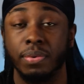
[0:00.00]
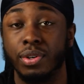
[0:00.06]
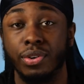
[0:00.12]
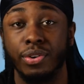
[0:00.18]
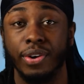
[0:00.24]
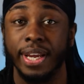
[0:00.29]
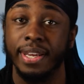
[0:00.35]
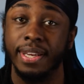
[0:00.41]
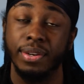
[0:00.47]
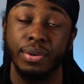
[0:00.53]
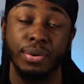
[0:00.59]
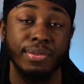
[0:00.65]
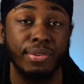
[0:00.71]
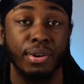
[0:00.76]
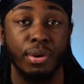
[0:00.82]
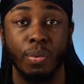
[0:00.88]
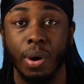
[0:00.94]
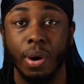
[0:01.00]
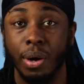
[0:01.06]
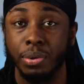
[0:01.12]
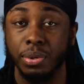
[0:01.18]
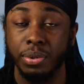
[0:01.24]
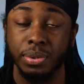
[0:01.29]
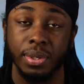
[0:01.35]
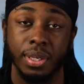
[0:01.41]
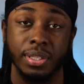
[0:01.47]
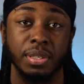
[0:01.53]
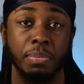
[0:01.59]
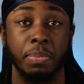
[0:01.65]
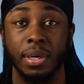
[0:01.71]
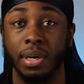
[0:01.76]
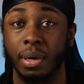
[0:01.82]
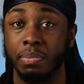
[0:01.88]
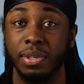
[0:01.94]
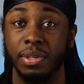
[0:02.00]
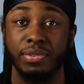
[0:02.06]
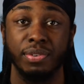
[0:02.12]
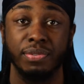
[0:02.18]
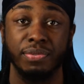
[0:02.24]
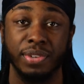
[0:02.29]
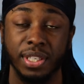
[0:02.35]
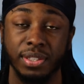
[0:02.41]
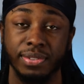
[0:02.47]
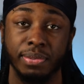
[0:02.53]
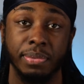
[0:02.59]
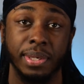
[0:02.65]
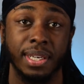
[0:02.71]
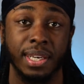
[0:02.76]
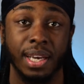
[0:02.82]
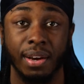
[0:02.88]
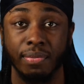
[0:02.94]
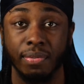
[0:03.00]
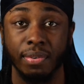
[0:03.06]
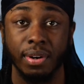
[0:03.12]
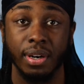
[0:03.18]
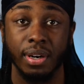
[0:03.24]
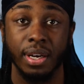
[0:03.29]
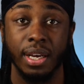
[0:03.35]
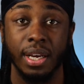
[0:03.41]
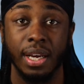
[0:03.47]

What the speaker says: creating over a while, you'll start to pick up different things from the camera